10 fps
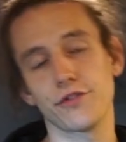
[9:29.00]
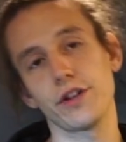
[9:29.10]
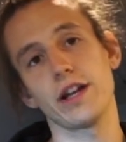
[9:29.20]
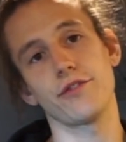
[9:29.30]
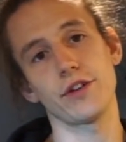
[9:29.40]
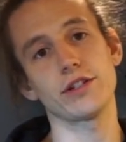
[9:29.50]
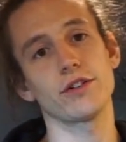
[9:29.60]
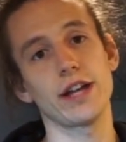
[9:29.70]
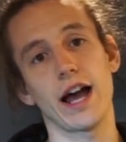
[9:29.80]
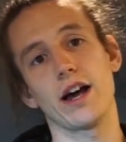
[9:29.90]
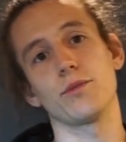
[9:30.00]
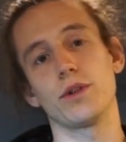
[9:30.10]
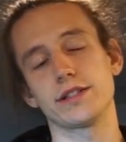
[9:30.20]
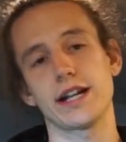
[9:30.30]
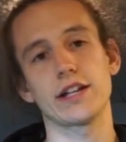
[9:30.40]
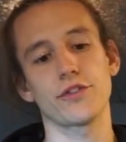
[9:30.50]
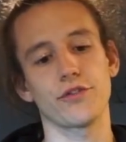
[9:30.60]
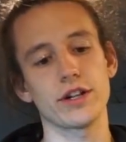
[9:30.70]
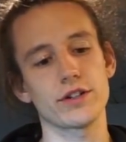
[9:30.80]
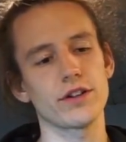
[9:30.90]
a free freezer. Yeah, on one side it's a
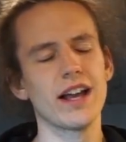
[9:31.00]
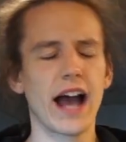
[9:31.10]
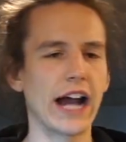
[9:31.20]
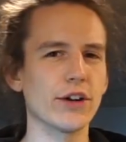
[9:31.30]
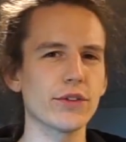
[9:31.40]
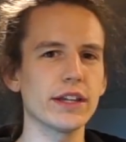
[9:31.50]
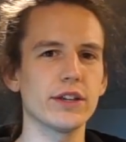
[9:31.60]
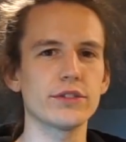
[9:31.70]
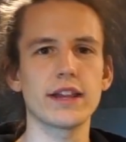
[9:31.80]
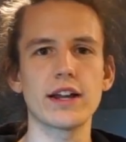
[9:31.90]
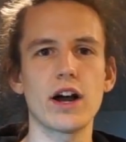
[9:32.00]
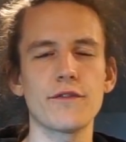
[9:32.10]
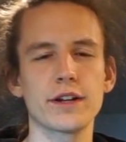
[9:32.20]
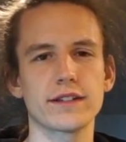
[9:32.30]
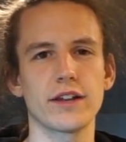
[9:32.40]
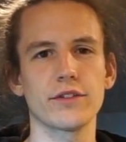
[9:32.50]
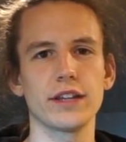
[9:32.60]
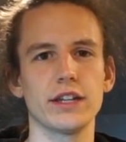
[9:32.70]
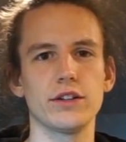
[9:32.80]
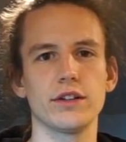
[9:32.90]
freezer. I don't really use it that often because I don't
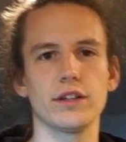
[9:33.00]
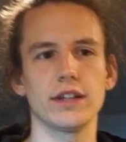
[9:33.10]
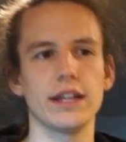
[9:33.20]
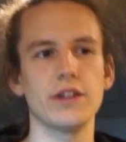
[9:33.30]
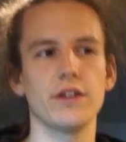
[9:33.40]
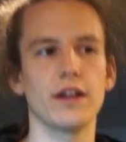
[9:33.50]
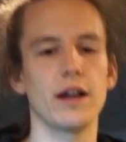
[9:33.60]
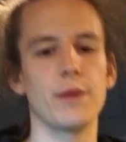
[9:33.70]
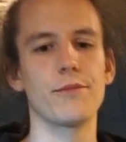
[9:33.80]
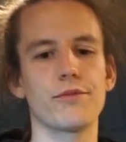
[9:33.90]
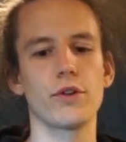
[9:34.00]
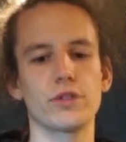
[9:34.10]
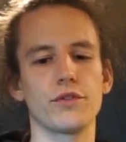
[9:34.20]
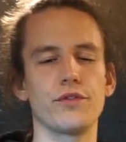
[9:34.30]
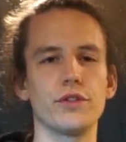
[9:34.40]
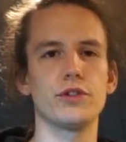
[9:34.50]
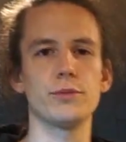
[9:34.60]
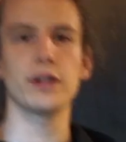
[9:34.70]
really eat um, frozen food too